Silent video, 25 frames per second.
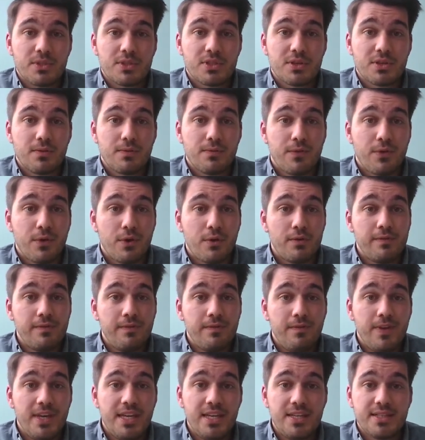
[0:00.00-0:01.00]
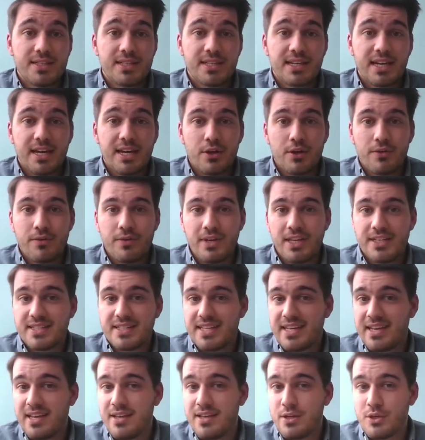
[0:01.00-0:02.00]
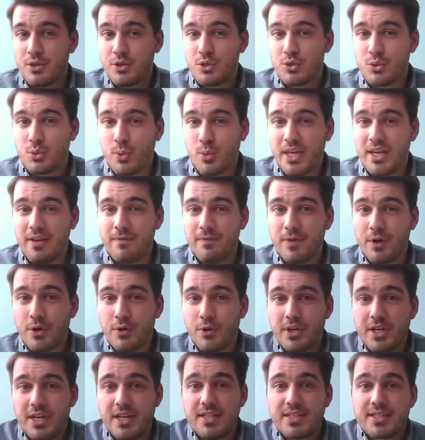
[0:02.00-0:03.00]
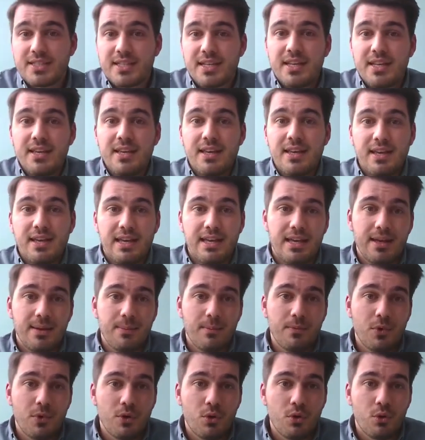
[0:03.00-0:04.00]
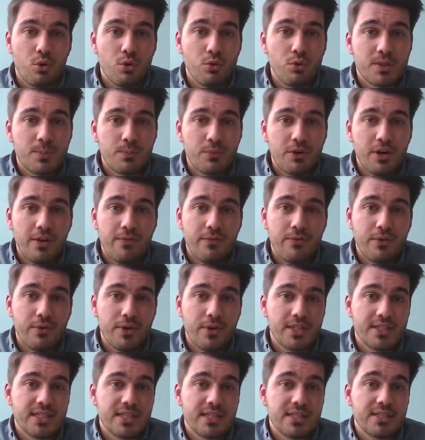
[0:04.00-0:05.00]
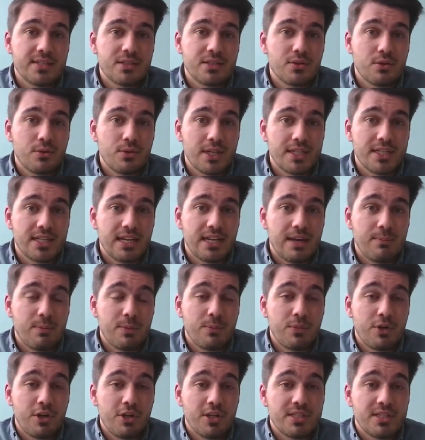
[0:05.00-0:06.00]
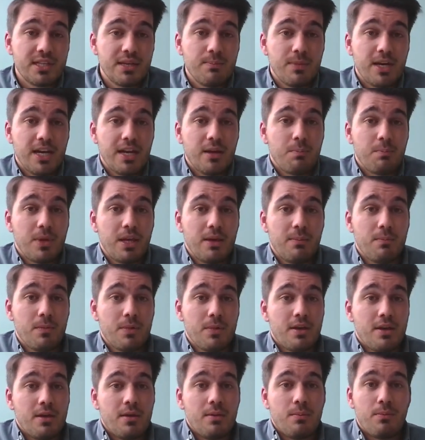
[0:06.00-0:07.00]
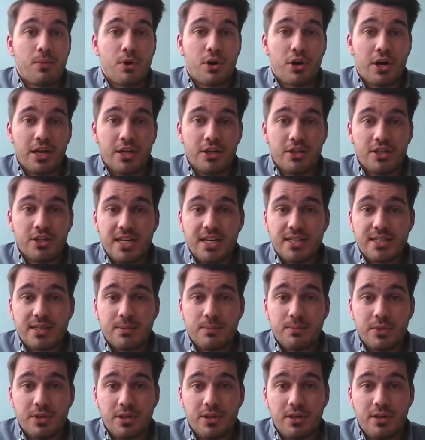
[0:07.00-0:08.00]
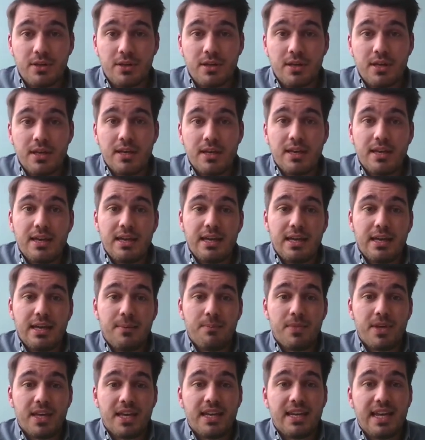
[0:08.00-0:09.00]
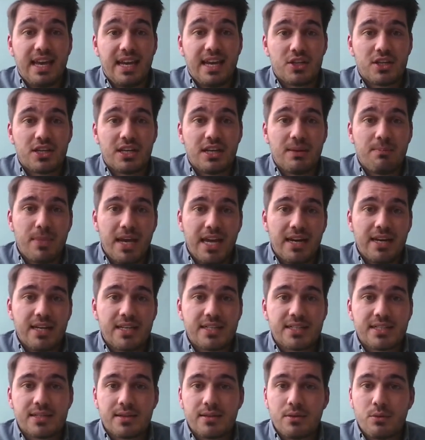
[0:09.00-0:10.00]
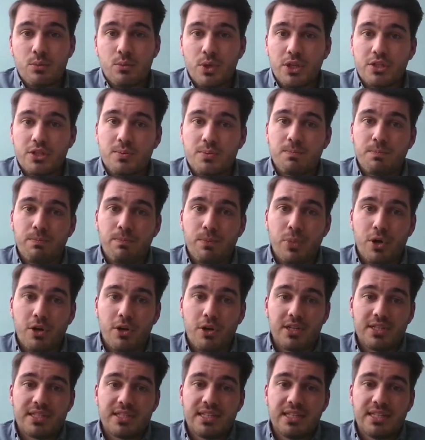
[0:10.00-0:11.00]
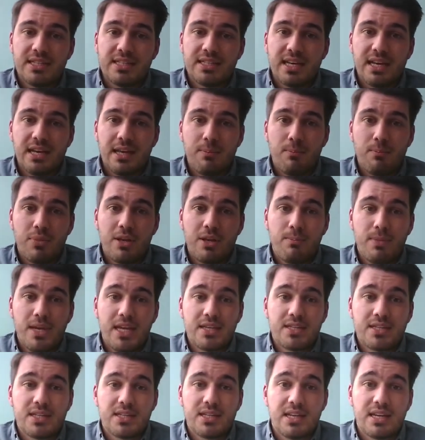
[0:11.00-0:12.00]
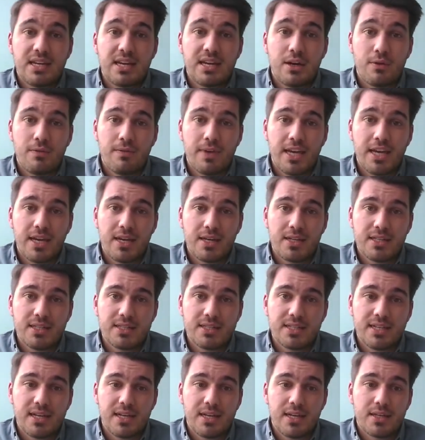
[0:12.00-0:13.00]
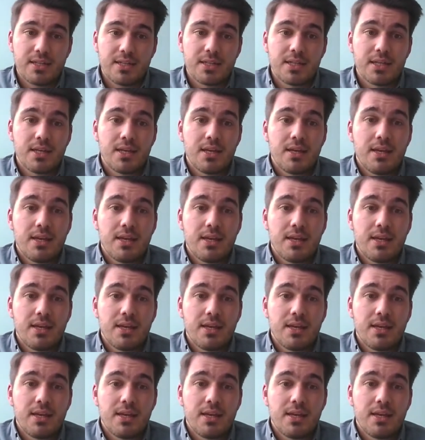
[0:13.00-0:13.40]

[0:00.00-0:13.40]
So for these kind of, let's say, swing voters, whose preferences towards climate policy might be more adjustable, it actually matters which policies are implemented and how they are designed.